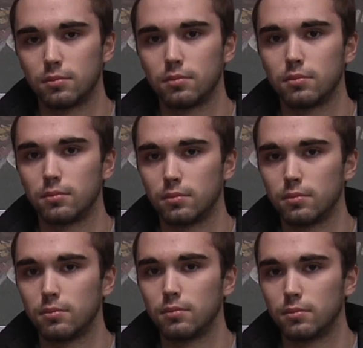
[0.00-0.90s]

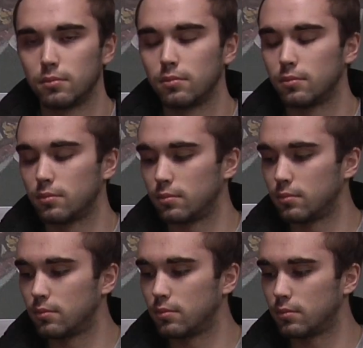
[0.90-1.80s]

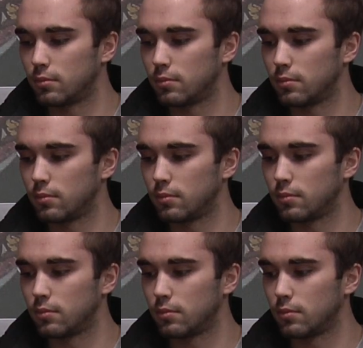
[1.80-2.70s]

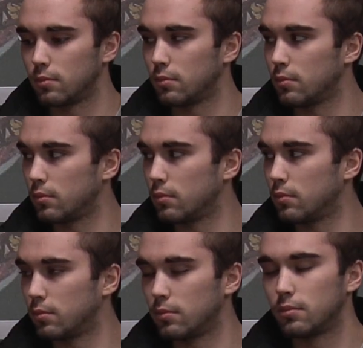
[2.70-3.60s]

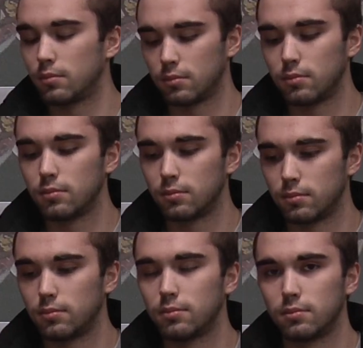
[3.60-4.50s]

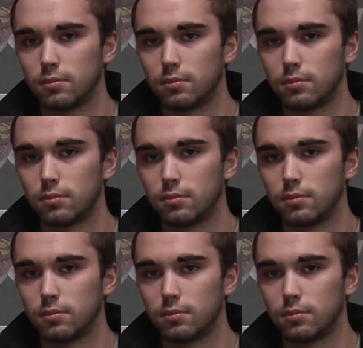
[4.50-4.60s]
(silent)